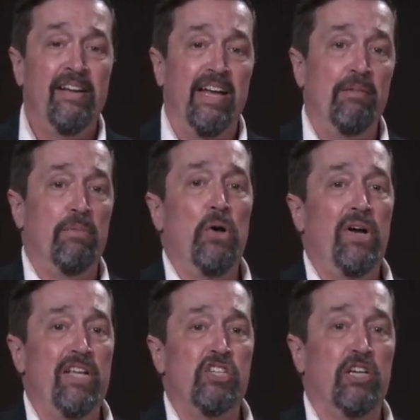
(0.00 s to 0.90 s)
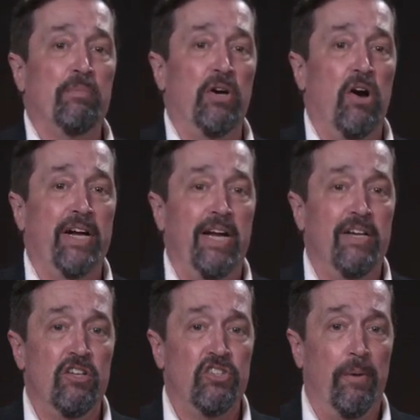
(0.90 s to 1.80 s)
In modalistic
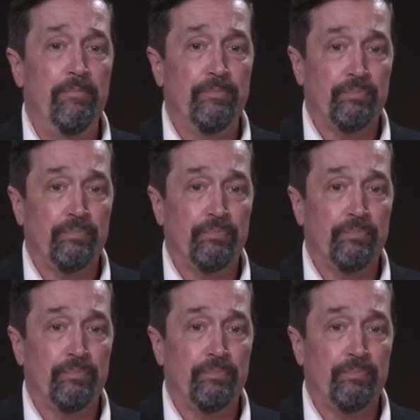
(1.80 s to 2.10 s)
monarchianism,